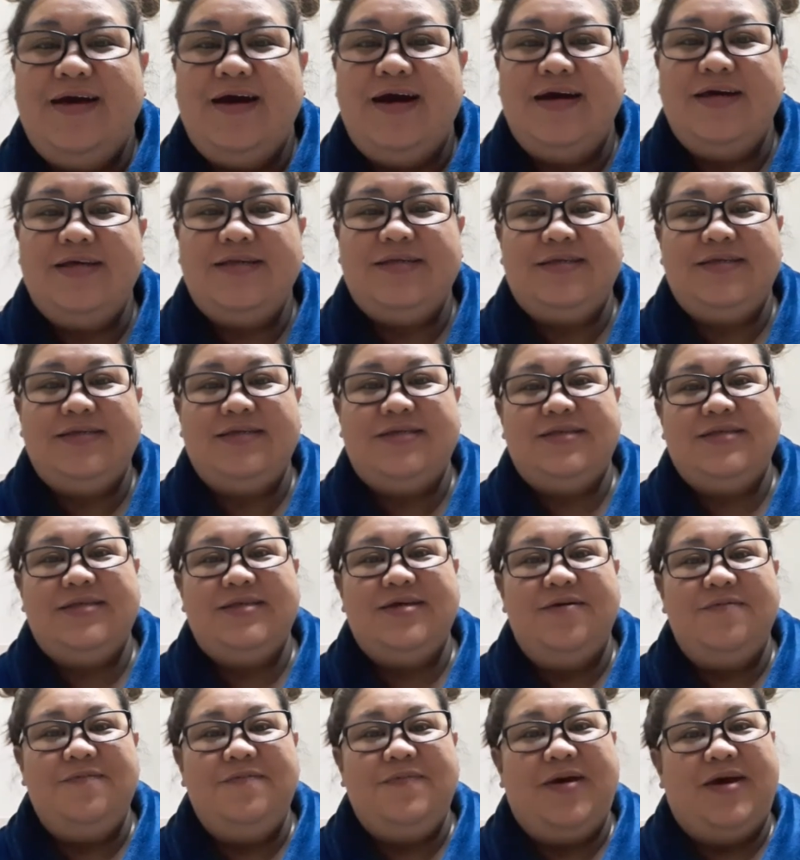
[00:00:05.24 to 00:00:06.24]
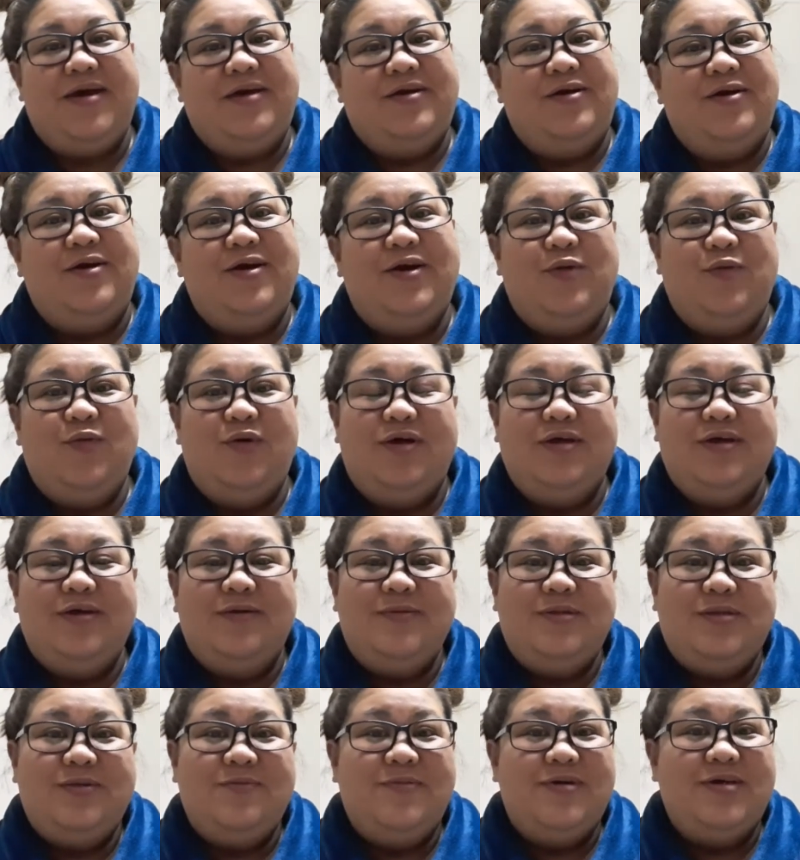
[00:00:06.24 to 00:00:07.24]
guys, this is Sam Baker and
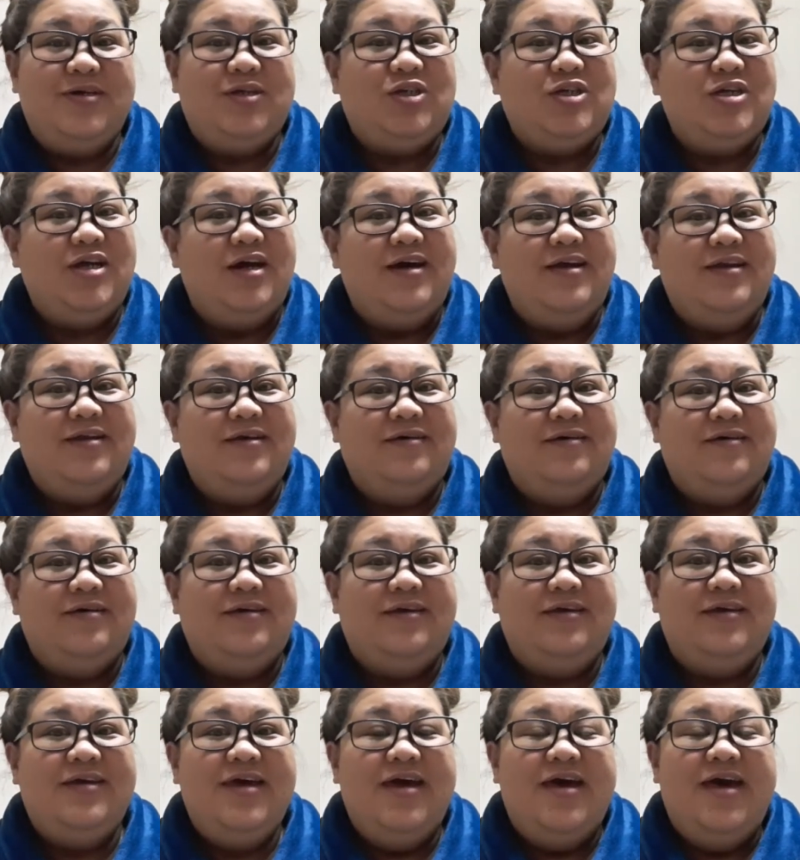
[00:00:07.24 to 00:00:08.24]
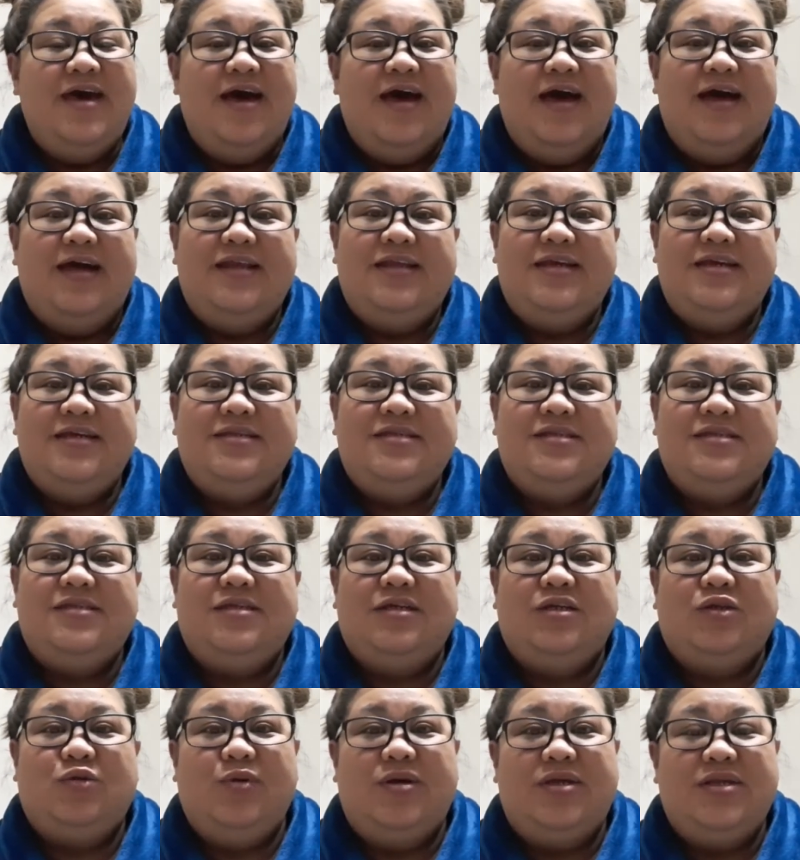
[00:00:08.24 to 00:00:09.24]
welcome to my channel. And this is
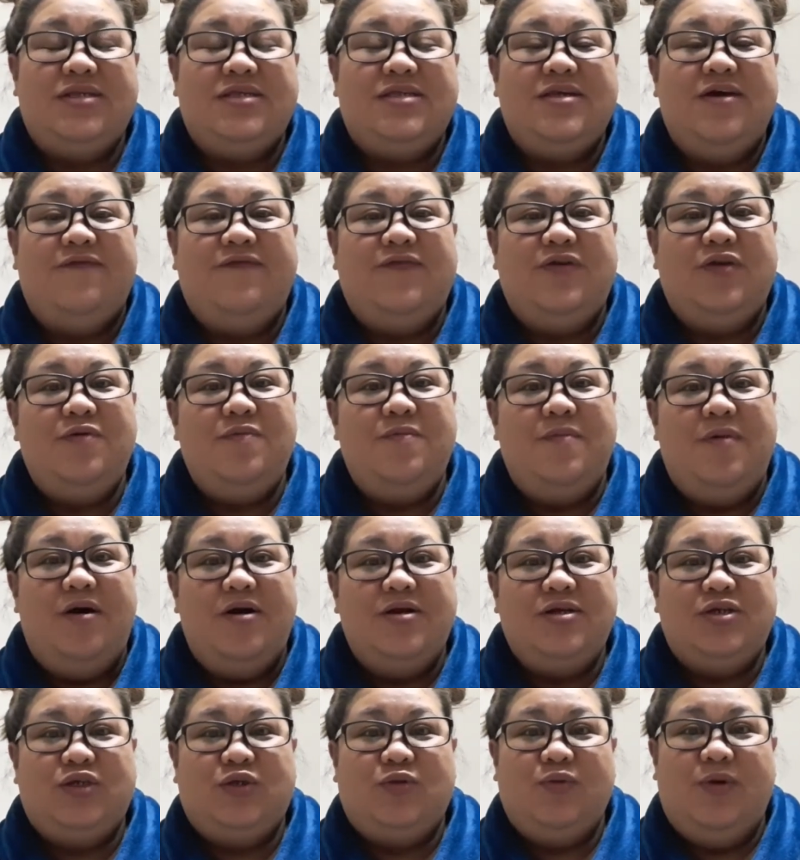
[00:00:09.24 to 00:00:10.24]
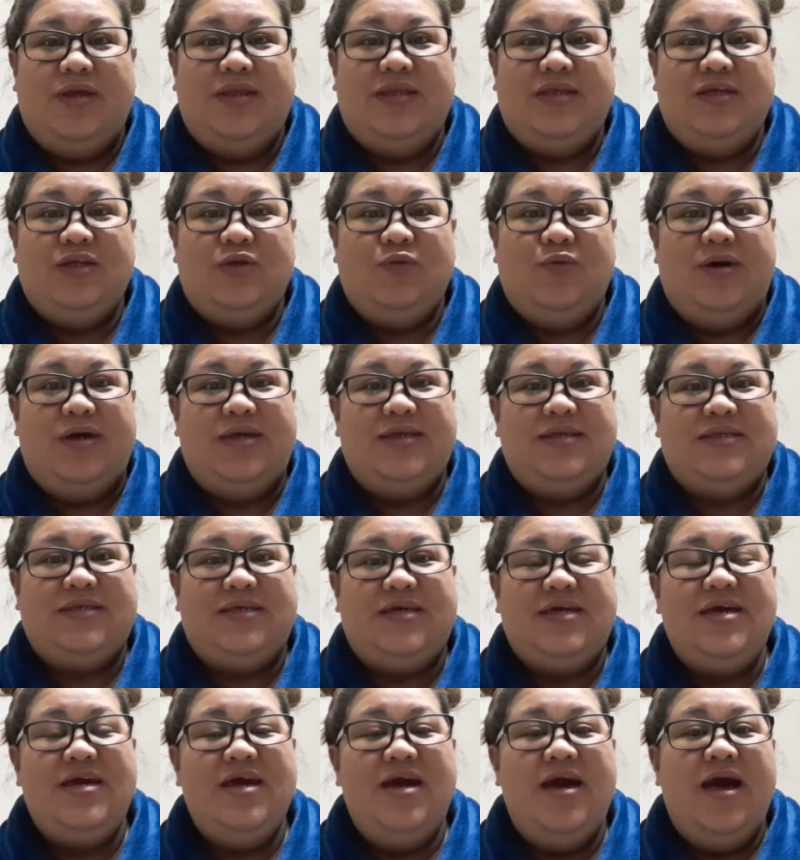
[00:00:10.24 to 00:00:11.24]
the 27th of March
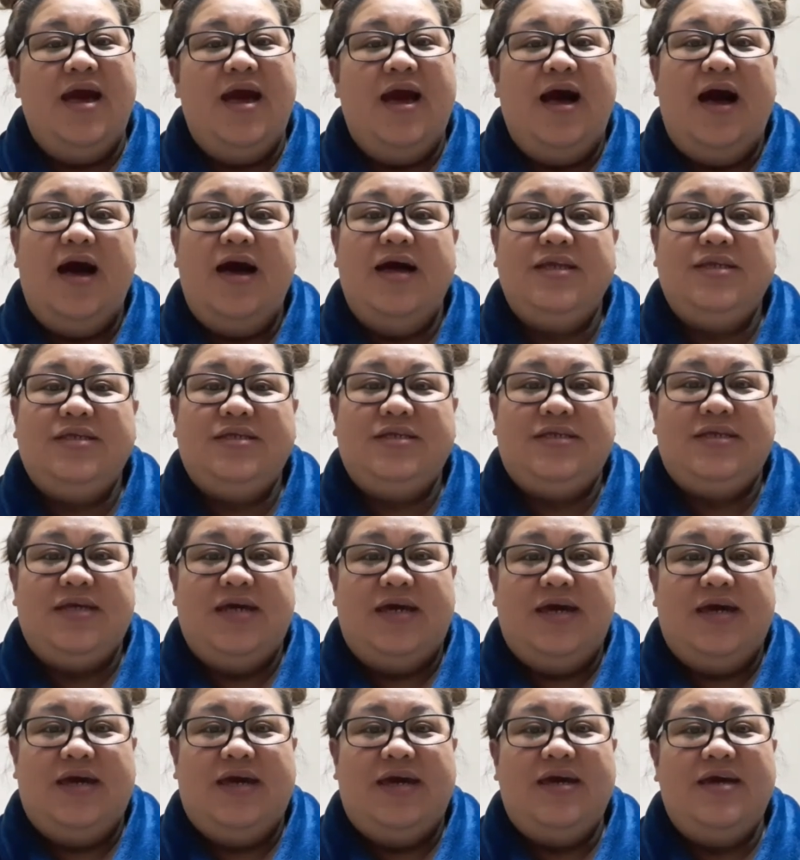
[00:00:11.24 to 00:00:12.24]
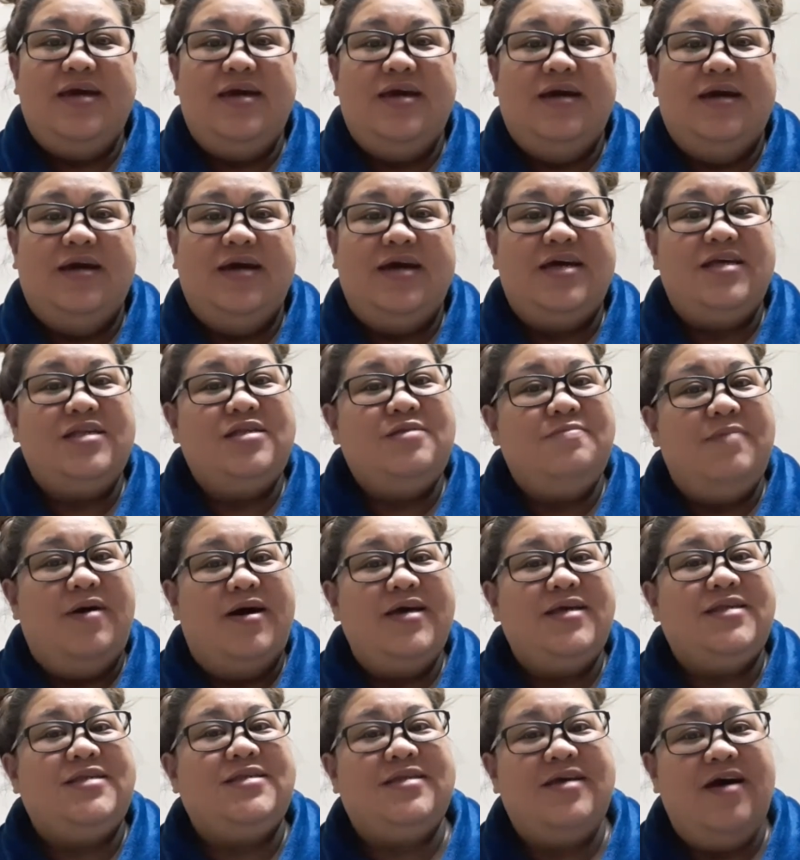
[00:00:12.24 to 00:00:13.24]
2020. And today is
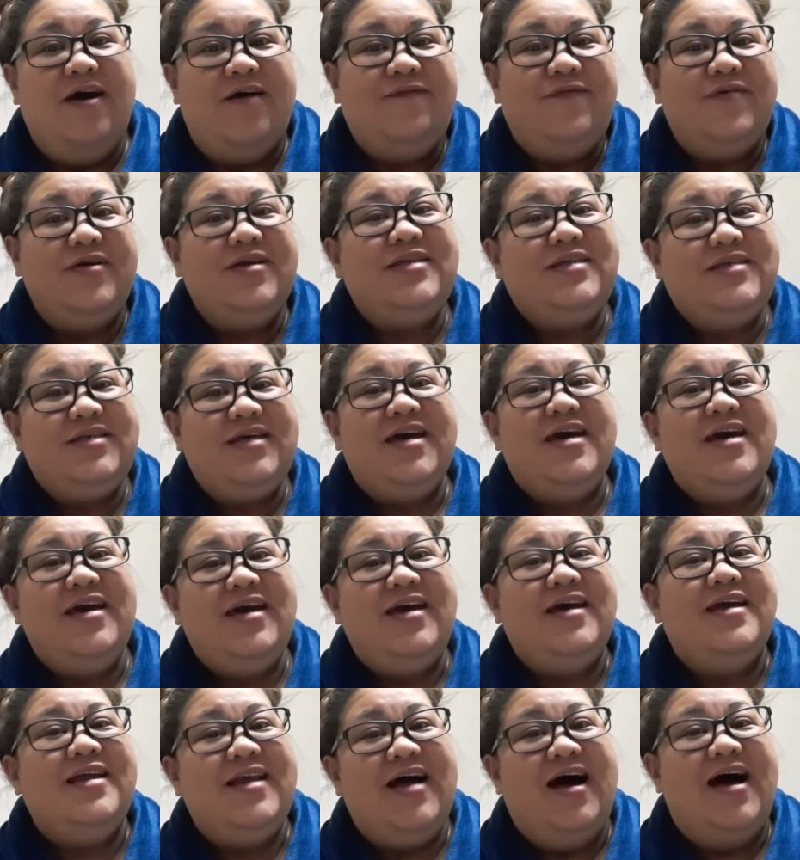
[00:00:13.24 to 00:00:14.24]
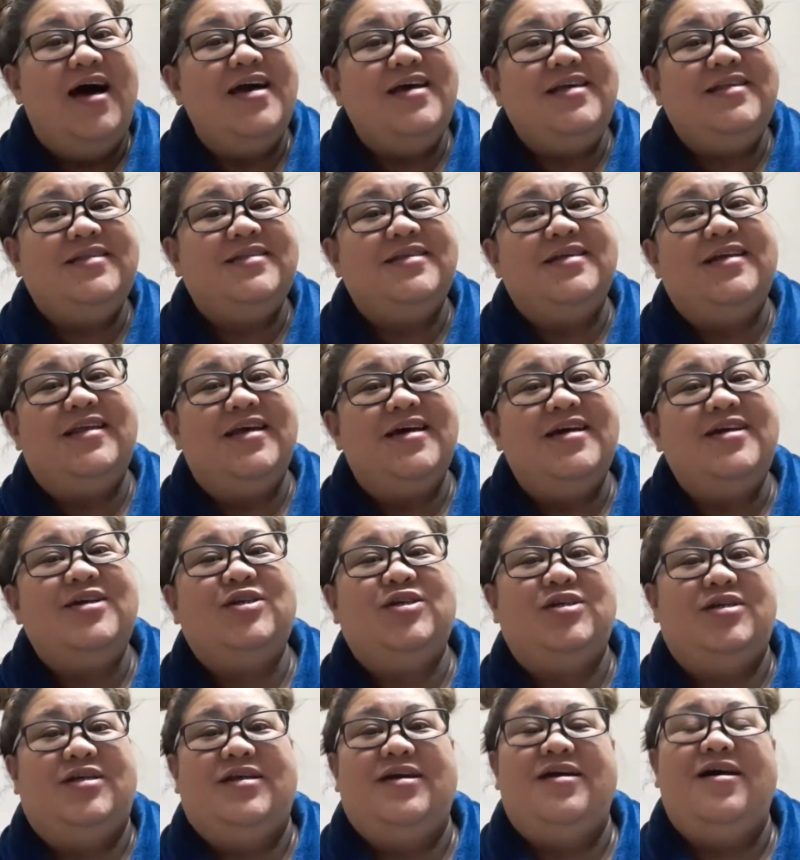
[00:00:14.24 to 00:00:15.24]
my 7th day in
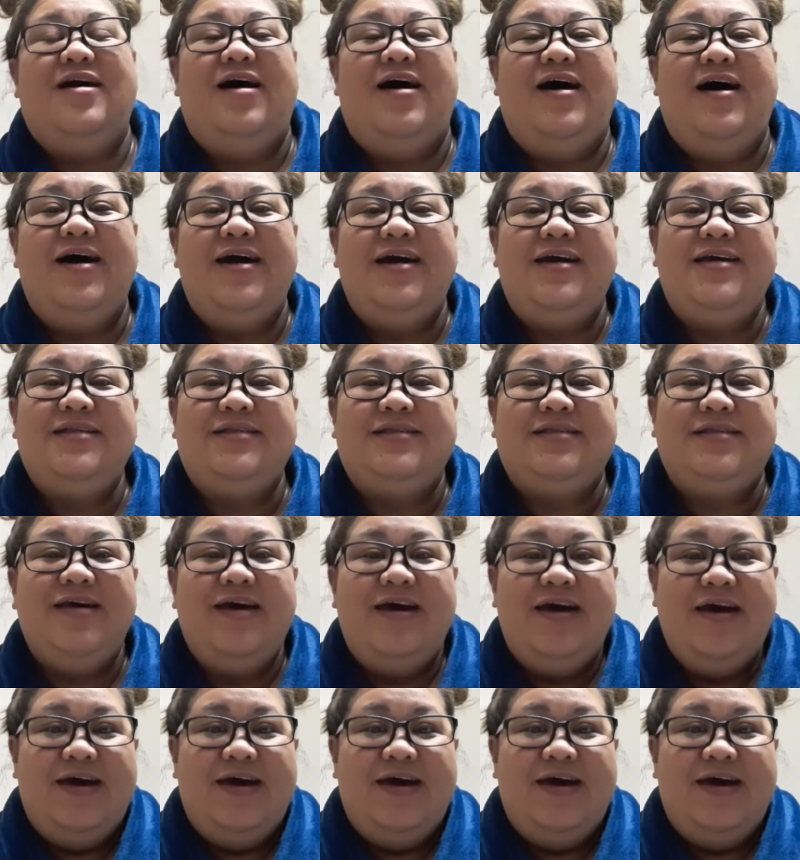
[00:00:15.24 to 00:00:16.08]
isolation, guys.